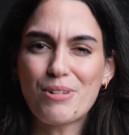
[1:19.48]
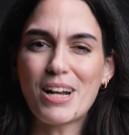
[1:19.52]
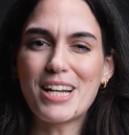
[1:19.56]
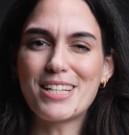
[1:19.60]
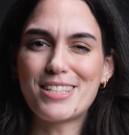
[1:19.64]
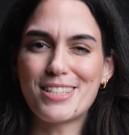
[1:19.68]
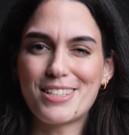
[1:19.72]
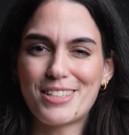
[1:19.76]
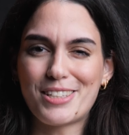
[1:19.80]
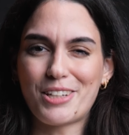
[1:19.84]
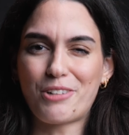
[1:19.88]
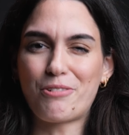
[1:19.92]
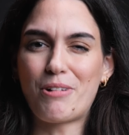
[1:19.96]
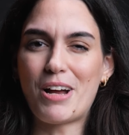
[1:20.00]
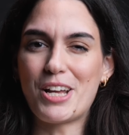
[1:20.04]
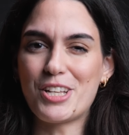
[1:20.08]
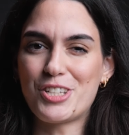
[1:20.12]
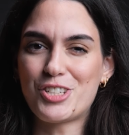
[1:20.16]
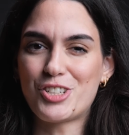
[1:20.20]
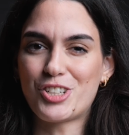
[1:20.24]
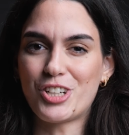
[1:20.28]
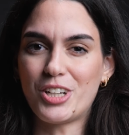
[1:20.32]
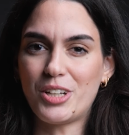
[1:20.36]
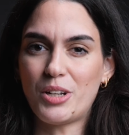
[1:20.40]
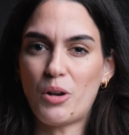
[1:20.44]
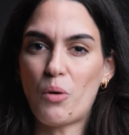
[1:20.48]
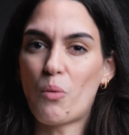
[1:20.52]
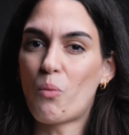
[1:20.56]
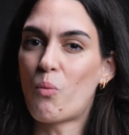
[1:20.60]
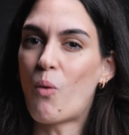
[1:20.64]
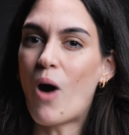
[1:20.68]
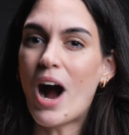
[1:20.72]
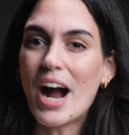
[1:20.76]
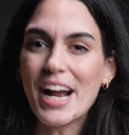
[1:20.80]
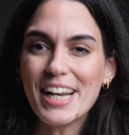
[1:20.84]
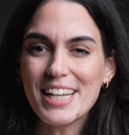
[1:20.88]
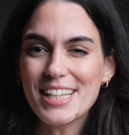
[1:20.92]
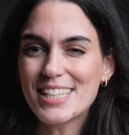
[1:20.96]
raises the question,
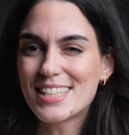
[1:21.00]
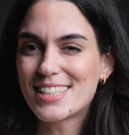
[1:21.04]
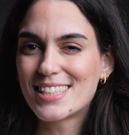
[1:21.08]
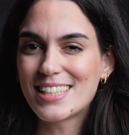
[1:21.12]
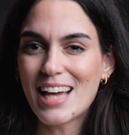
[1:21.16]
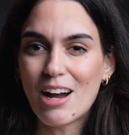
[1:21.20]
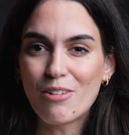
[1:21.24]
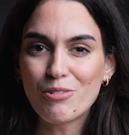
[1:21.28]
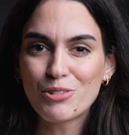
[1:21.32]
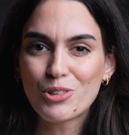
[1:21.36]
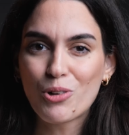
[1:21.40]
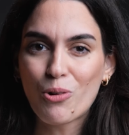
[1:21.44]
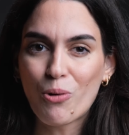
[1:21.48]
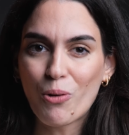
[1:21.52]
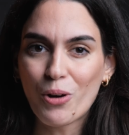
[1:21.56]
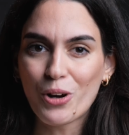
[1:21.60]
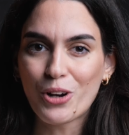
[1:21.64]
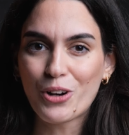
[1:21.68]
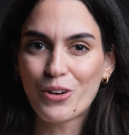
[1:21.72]
why did Soundcore